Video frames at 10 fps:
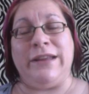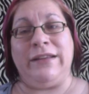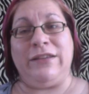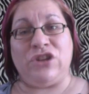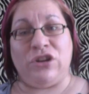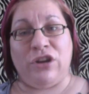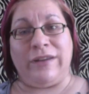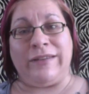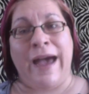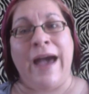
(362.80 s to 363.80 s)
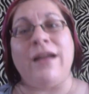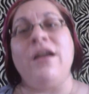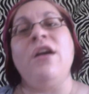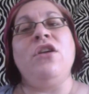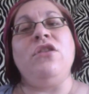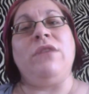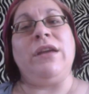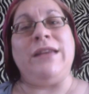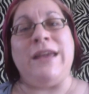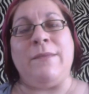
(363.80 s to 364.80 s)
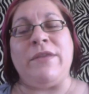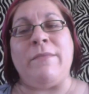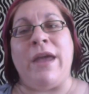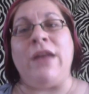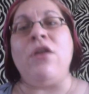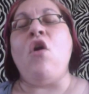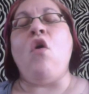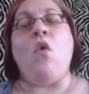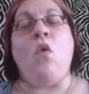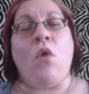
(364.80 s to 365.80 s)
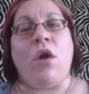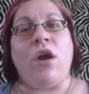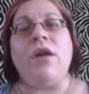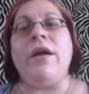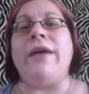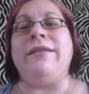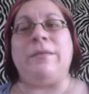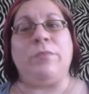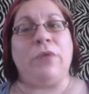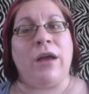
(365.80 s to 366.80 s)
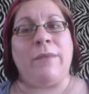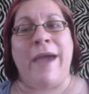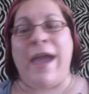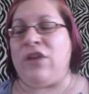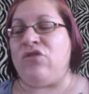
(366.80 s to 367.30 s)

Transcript: sugar sack, you can keep them in, or a Ziploc bag.